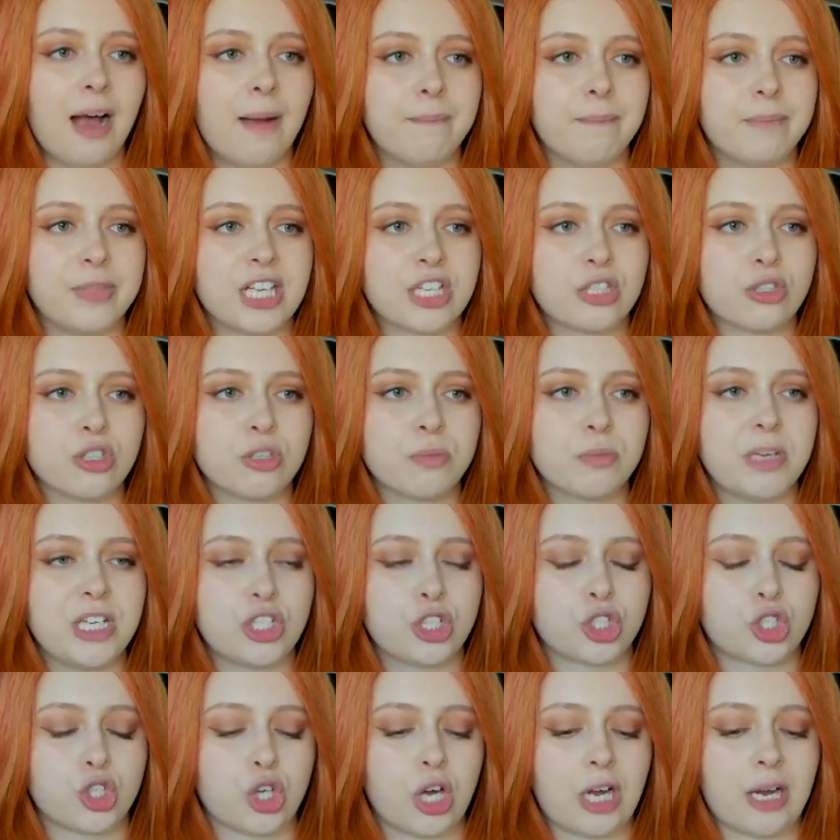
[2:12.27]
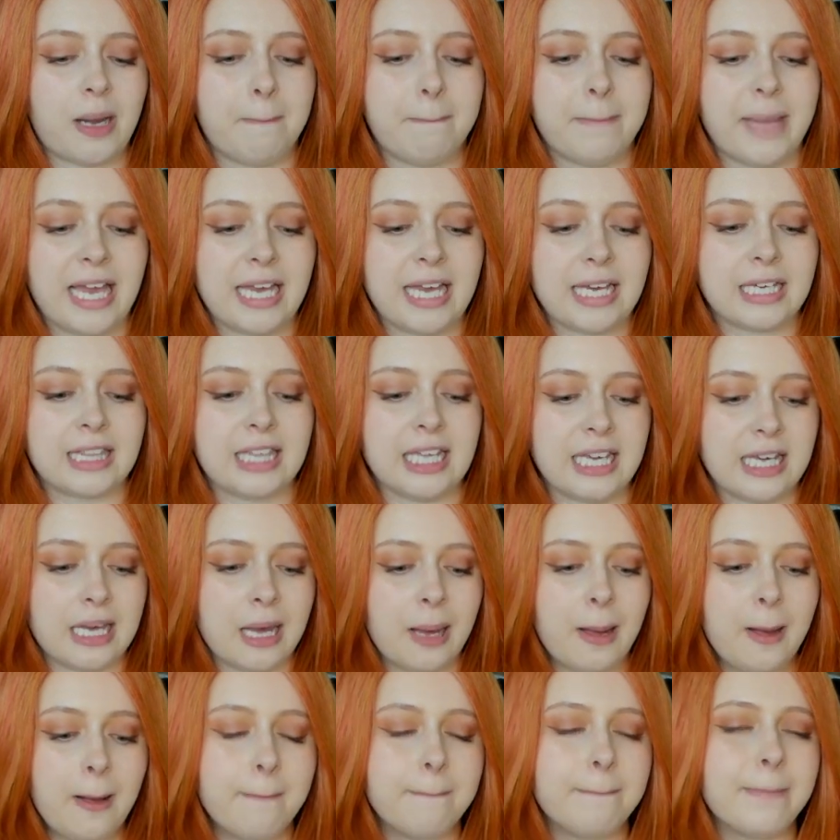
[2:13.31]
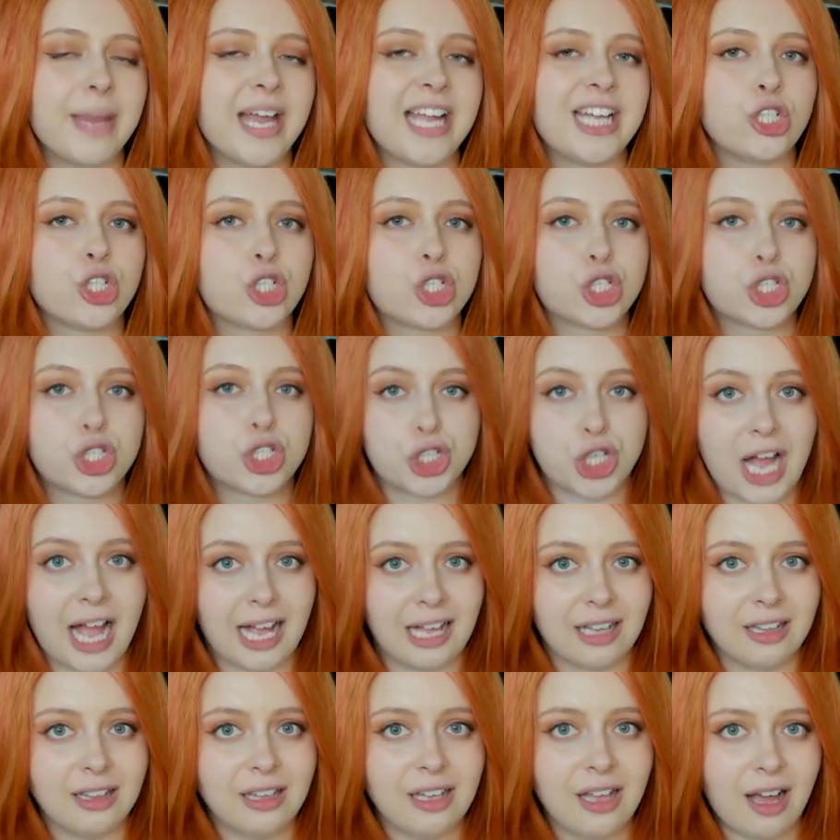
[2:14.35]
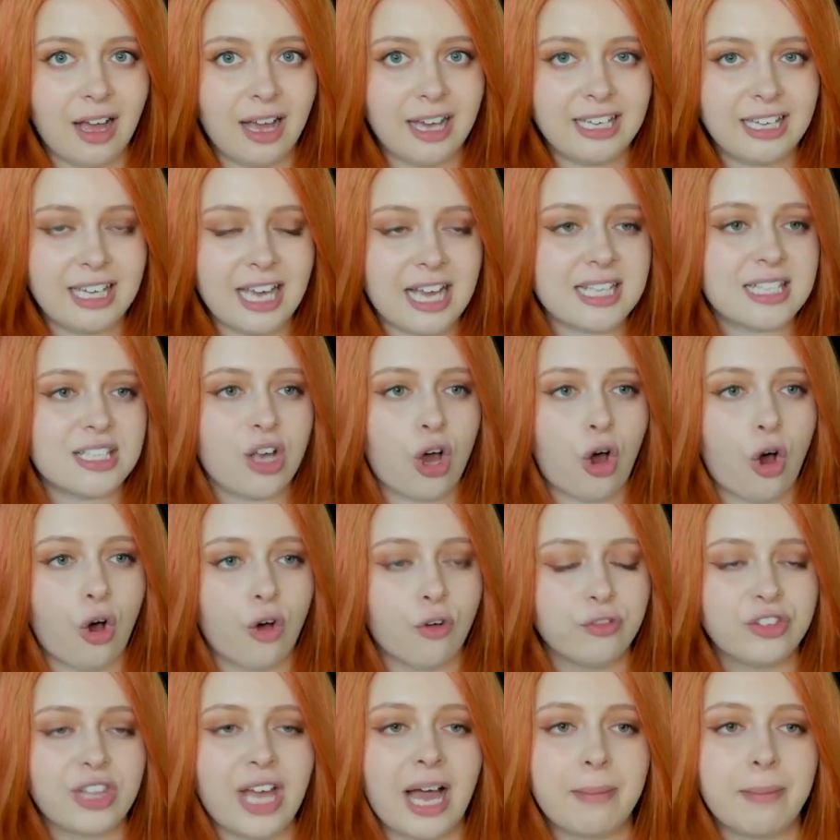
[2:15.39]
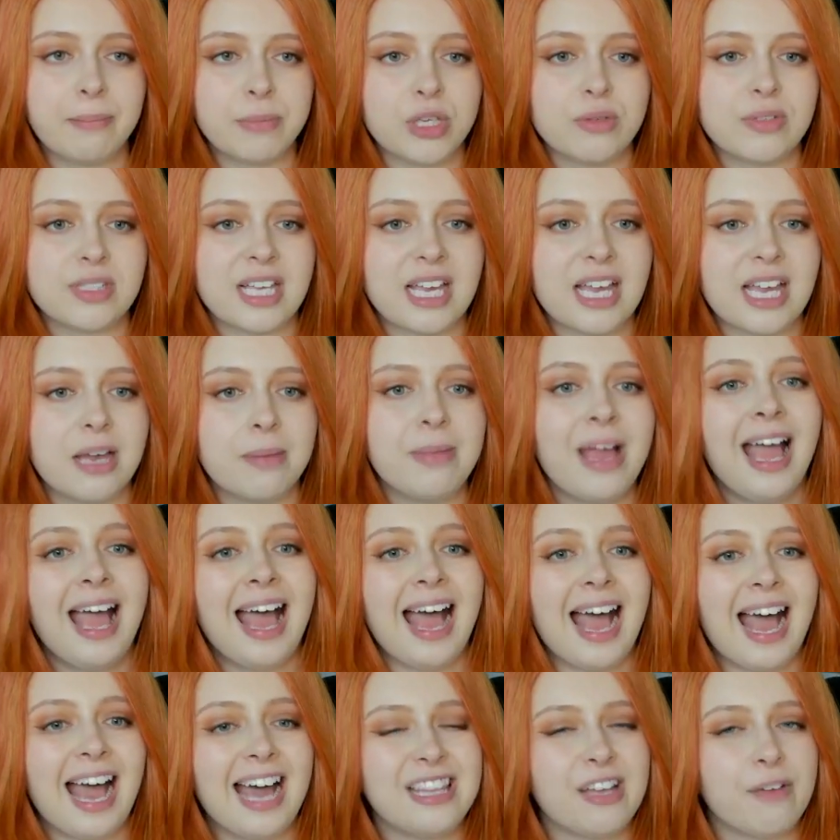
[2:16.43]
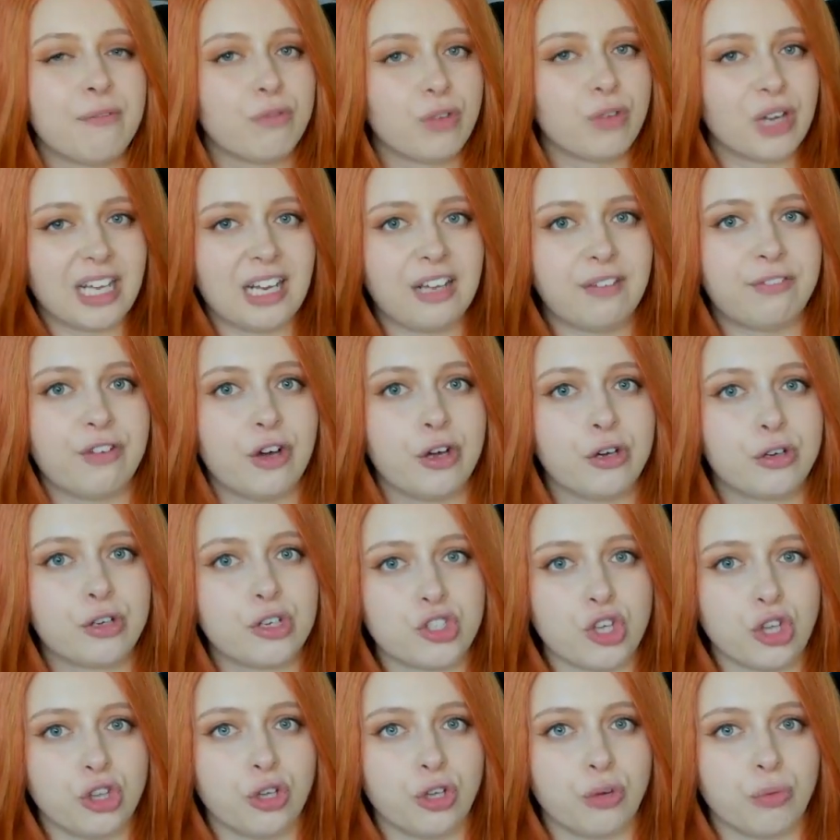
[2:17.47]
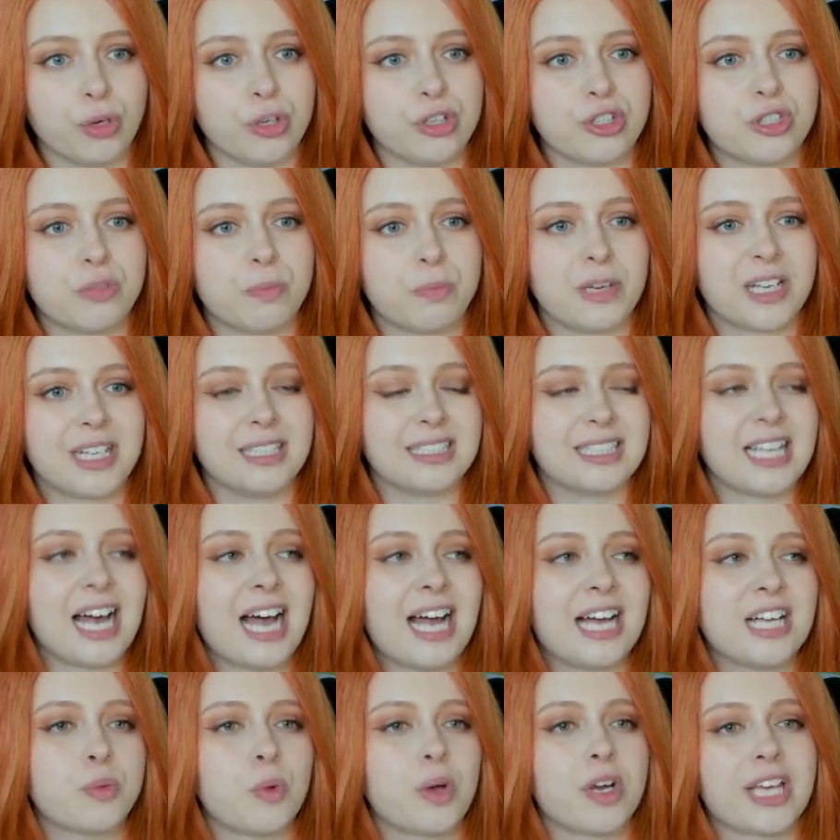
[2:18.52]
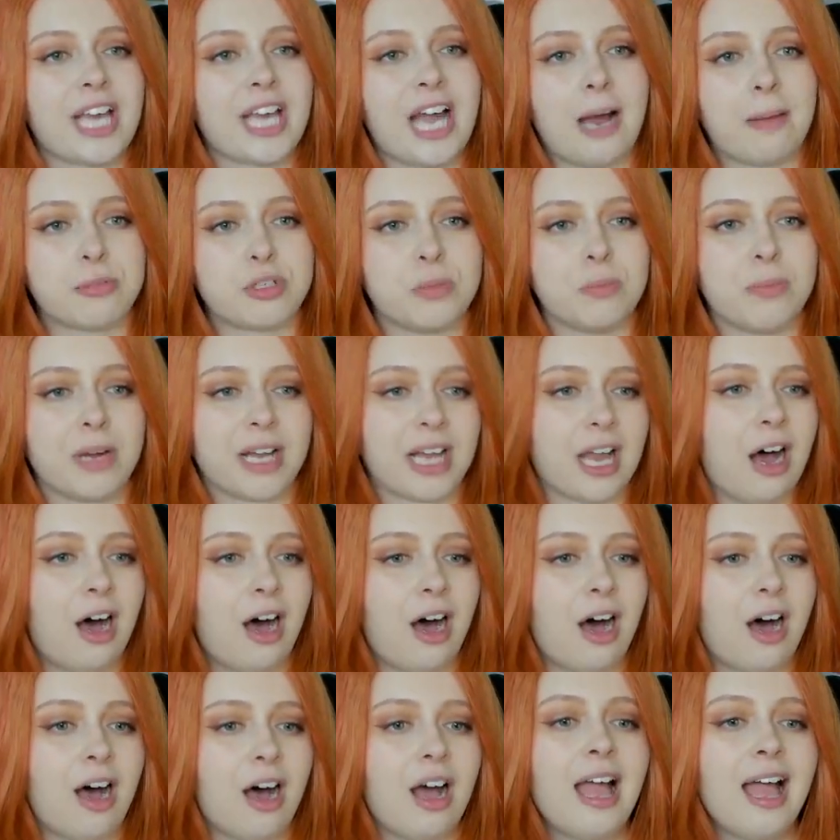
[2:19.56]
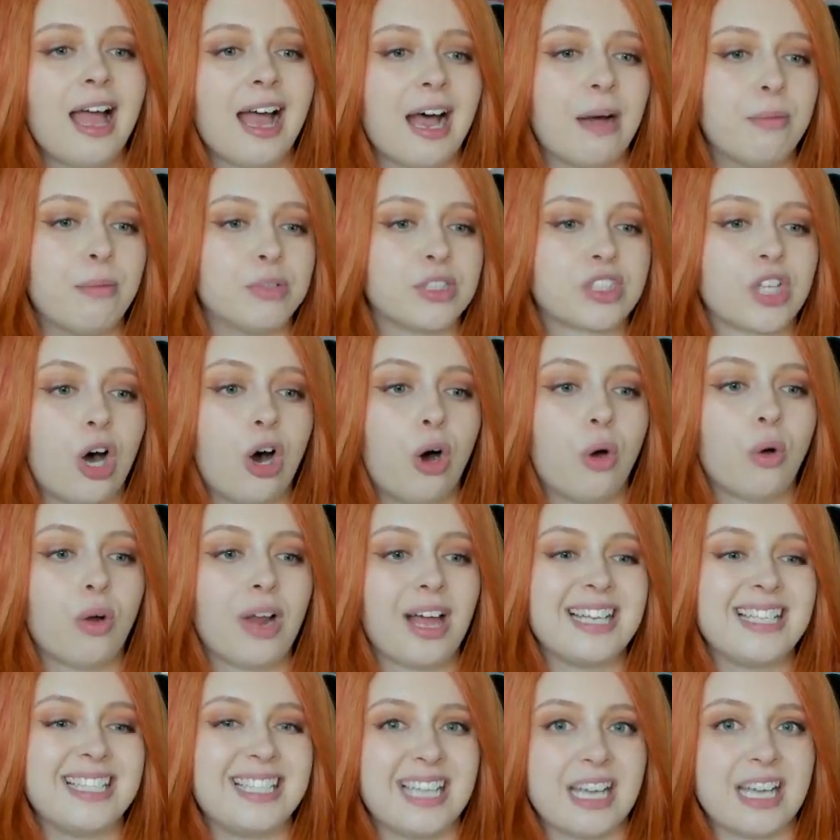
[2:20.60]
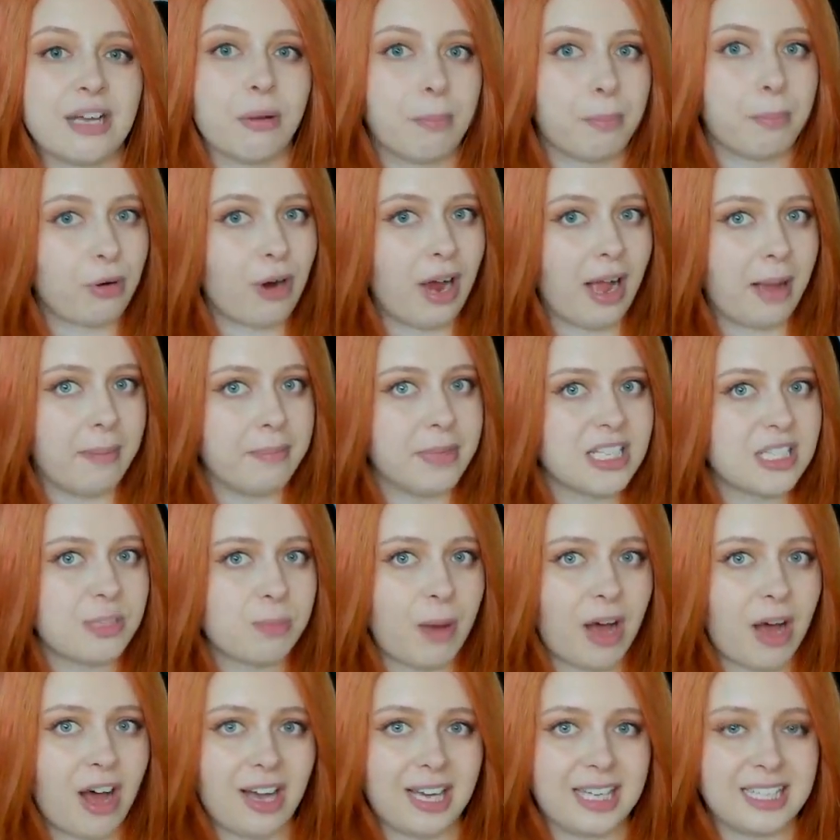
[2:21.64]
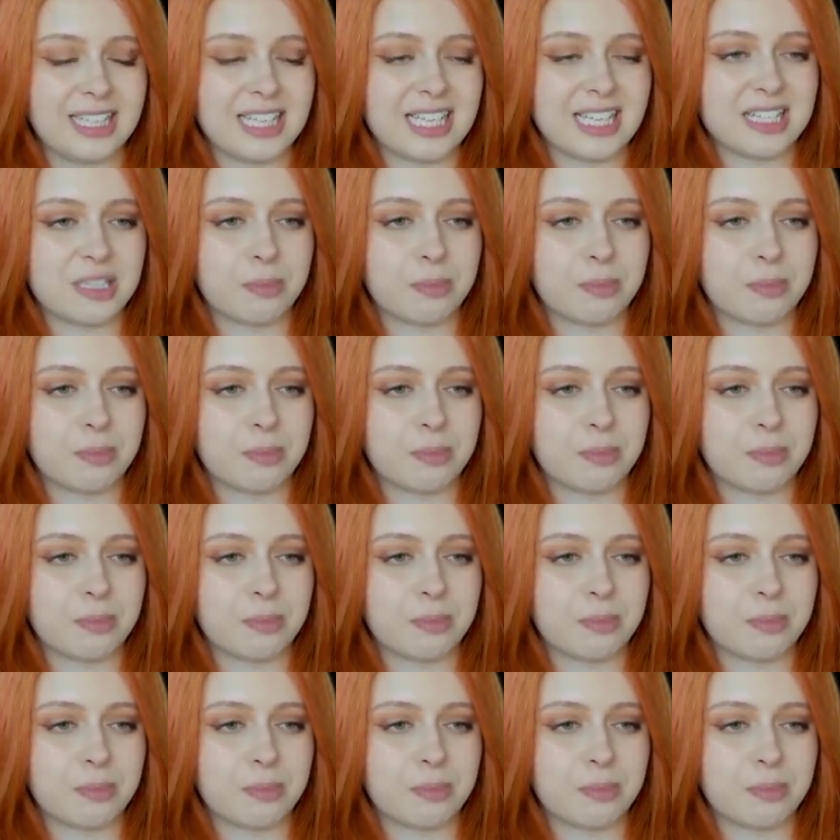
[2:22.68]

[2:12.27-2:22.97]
This was me just trying to make the main shell, I guess, of that museum, and then really focus on the Roost, because that is what captured my heart and was the whole idea and premise behind this